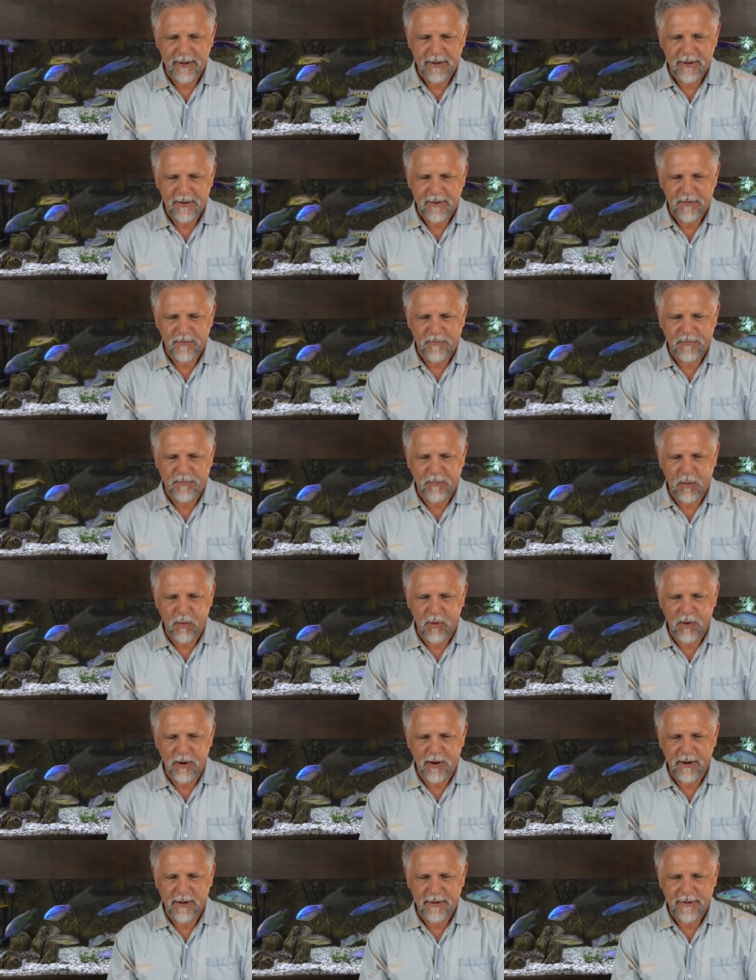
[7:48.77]

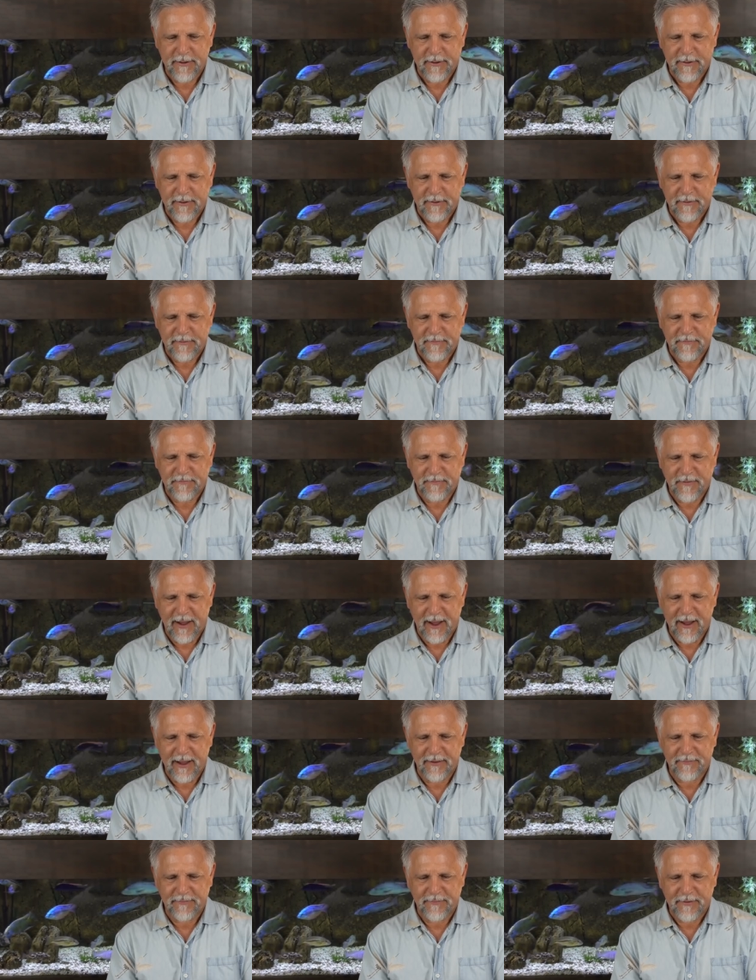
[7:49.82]
four,
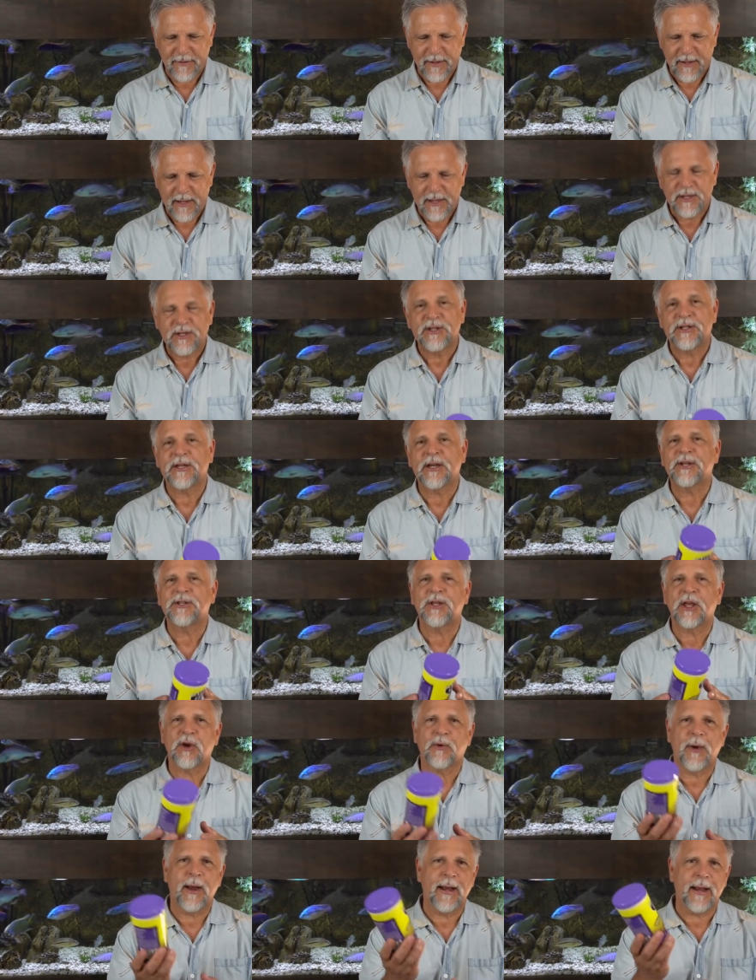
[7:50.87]
five. Sixth
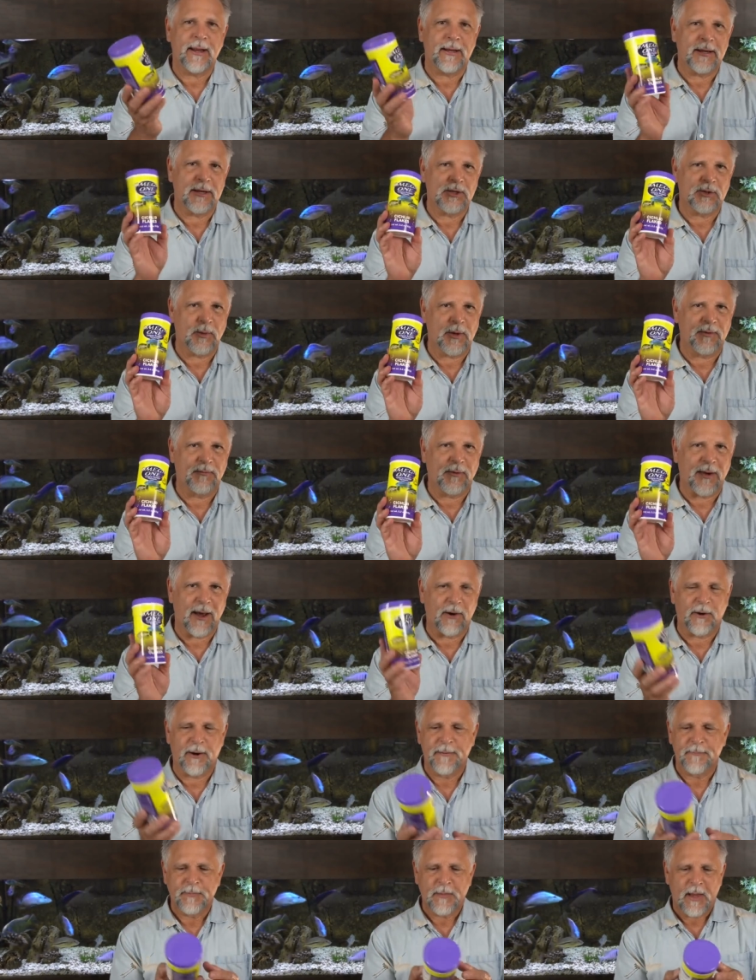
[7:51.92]
ingredient is wheat flour.
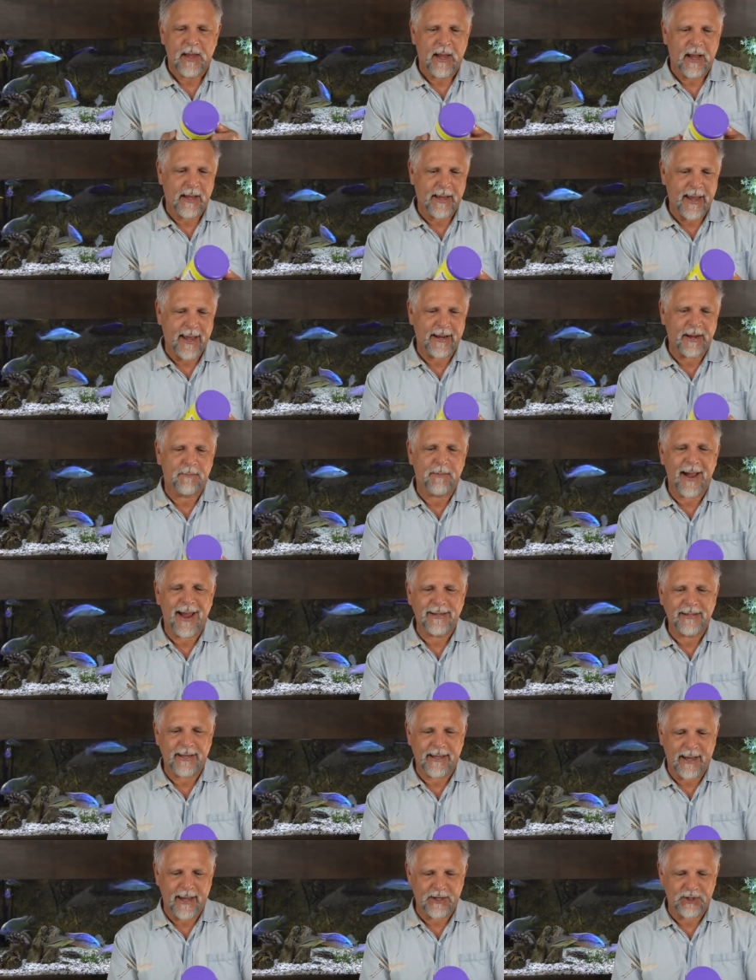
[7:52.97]
Again, a
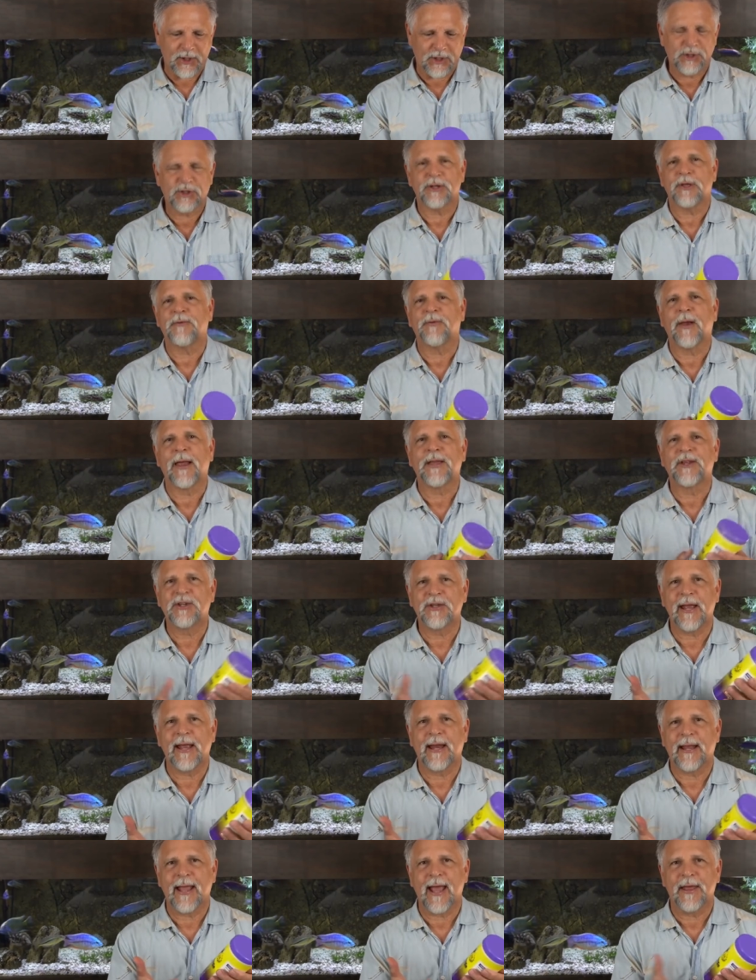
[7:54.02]
binding agent, so the flakes stay
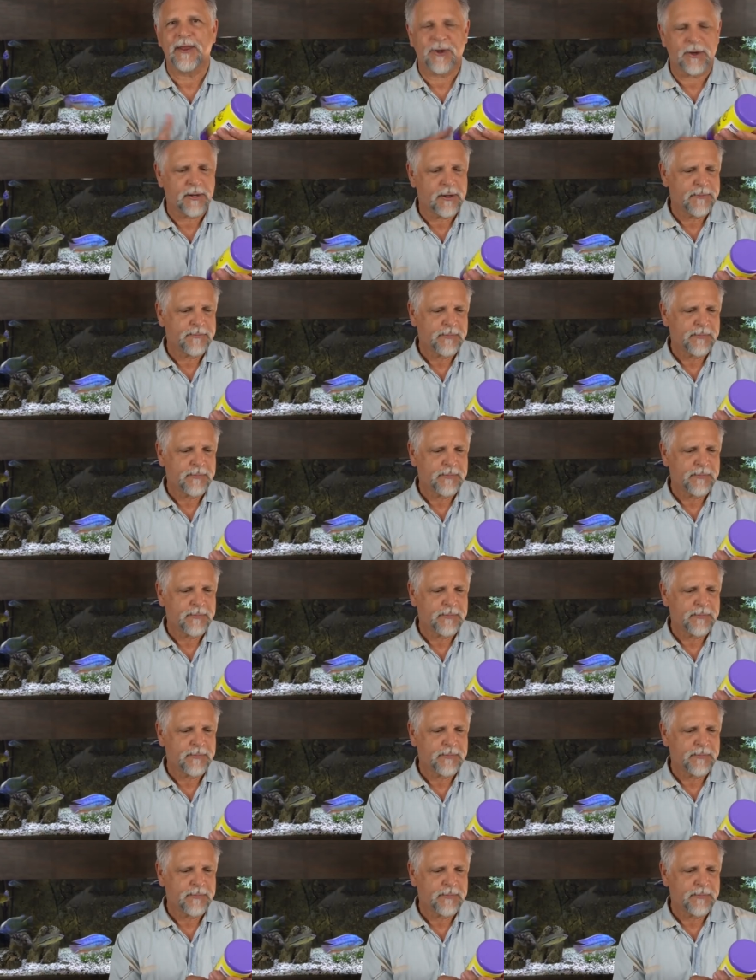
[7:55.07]
together.